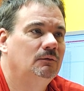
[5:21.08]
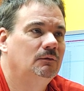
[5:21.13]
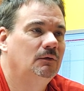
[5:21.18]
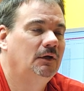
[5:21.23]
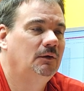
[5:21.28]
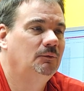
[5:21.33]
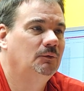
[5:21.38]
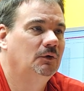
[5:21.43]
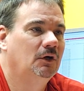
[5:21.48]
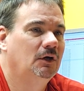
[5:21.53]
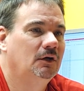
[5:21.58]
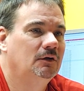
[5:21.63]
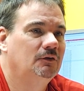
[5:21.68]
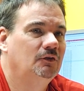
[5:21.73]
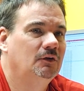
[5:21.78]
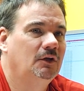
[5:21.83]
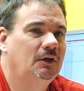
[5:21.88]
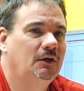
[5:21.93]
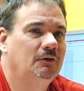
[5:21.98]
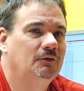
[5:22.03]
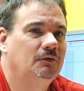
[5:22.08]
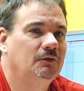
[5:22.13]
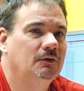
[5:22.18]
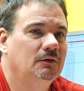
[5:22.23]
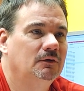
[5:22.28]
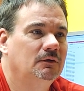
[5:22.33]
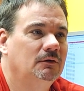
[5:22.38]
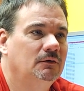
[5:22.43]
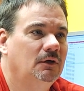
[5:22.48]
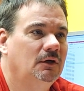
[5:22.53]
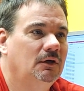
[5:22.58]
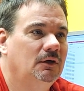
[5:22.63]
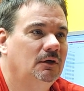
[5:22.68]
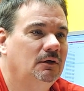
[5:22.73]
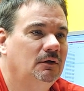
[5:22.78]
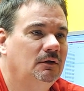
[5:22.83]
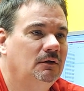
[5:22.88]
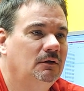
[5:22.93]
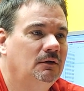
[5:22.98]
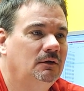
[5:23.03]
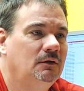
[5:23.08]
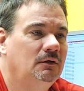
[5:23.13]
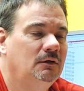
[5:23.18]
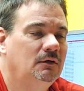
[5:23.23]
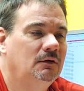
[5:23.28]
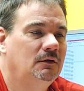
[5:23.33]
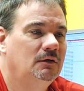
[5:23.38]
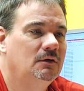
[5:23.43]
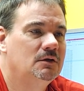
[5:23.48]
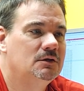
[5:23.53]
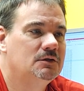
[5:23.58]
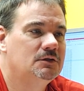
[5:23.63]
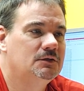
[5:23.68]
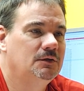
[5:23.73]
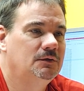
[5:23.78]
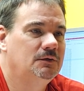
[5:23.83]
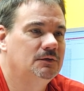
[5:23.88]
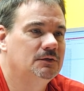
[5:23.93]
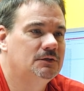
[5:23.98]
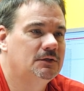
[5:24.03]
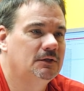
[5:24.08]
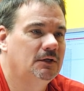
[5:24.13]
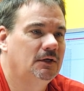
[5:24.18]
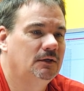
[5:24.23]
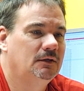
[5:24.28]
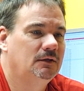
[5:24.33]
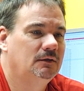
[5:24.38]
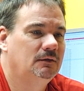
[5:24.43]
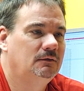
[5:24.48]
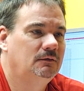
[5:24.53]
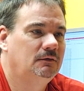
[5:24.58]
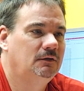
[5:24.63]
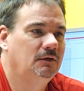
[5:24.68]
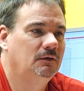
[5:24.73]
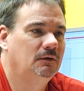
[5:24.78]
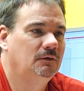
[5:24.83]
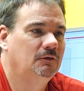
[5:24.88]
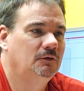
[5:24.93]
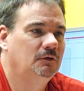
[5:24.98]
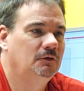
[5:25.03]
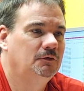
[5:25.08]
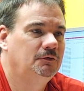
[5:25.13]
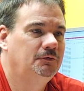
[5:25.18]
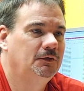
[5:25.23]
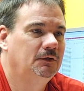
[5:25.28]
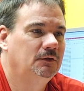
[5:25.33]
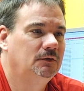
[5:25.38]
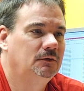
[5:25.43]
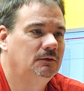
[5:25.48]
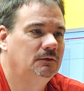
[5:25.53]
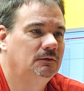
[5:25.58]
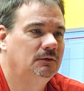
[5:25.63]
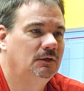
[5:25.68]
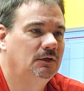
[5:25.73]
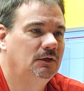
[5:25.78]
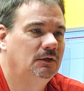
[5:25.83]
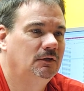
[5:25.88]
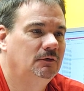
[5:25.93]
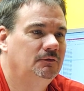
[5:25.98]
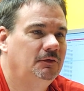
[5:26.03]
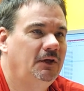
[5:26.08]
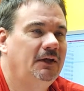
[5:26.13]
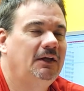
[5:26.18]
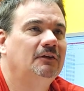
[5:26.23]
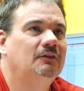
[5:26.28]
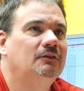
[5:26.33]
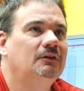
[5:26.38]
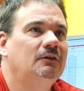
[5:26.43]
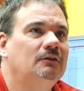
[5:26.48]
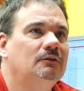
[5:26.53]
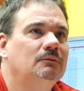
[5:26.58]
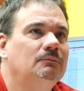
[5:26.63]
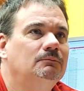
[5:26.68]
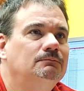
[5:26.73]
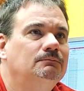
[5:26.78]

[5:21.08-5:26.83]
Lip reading: And we're always looking for students to fill vacancies.